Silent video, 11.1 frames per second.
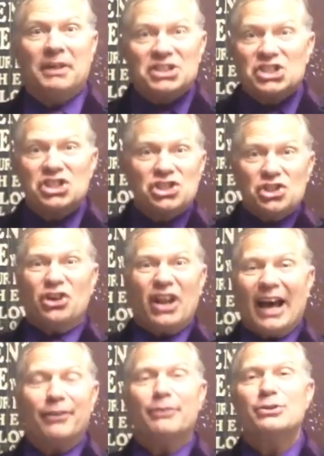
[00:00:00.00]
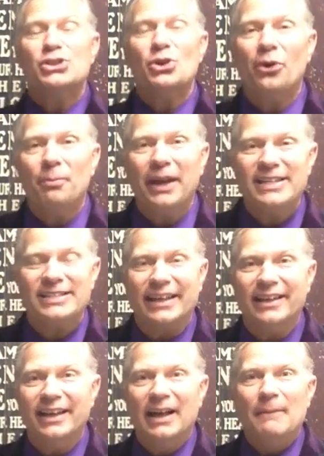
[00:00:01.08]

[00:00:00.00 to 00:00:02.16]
It stood out. It was so amazing.